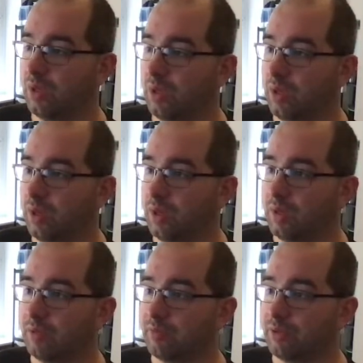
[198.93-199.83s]
And
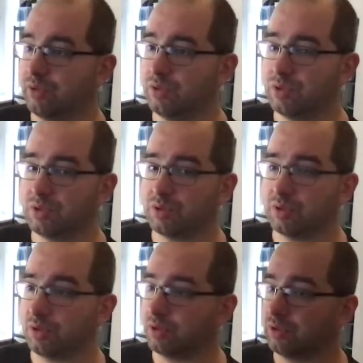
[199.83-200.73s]
if we do this, you can,
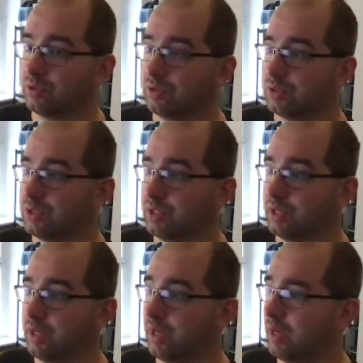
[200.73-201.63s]
you can totally see here,
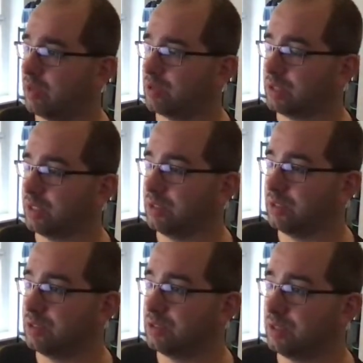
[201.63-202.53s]
hey, hang on a second, this
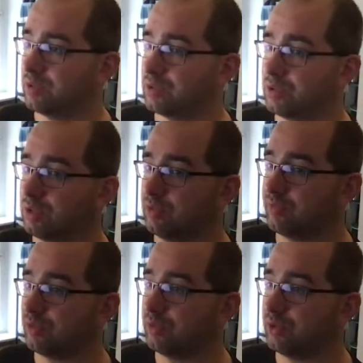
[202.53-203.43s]
is now sorted
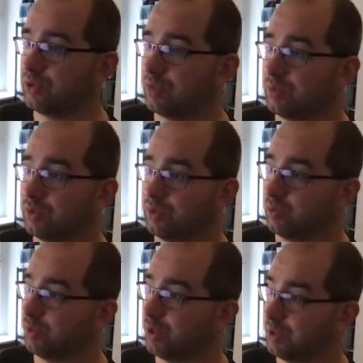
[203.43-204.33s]
from the top to the
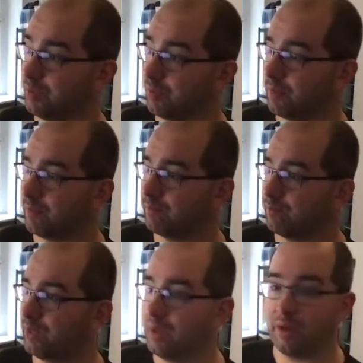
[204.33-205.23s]
bottom.
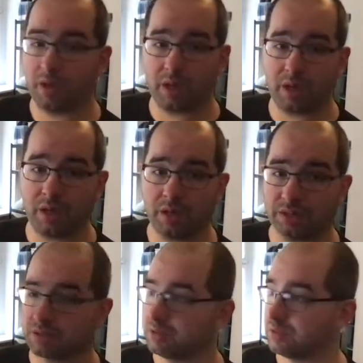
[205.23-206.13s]
Hey,
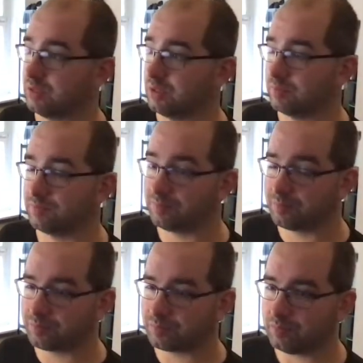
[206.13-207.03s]
isn't this neat?
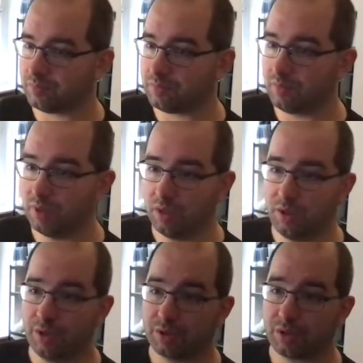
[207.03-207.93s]

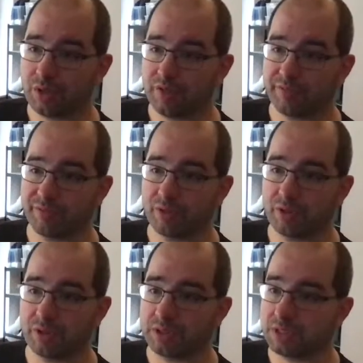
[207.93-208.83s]
Going even
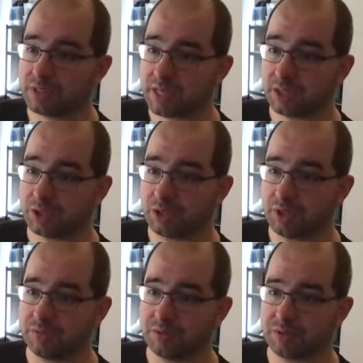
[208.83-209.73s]
further, this
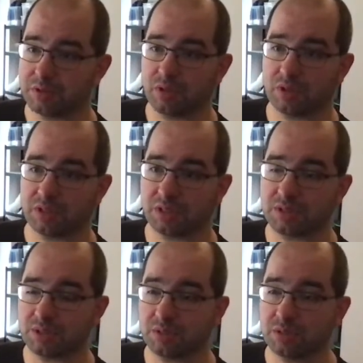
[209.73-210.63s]
actually, this dollar sign
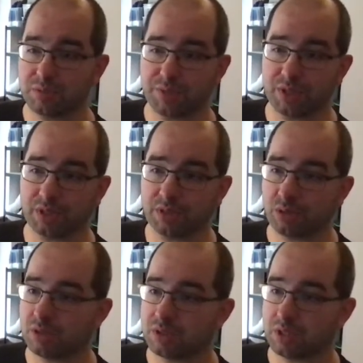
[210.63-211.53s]
zero is bigger than
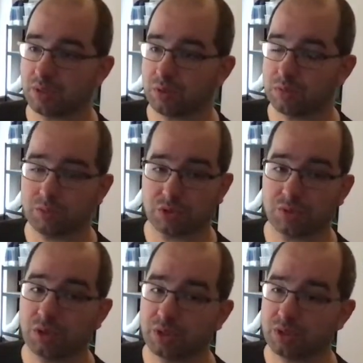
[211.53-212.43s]
dollar sign one,
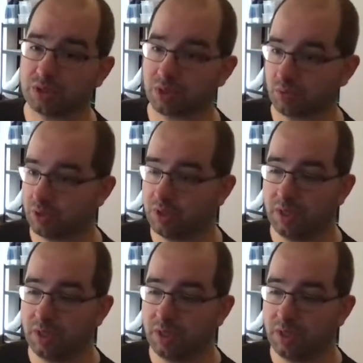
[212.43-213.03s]
smaller than dollar sign one,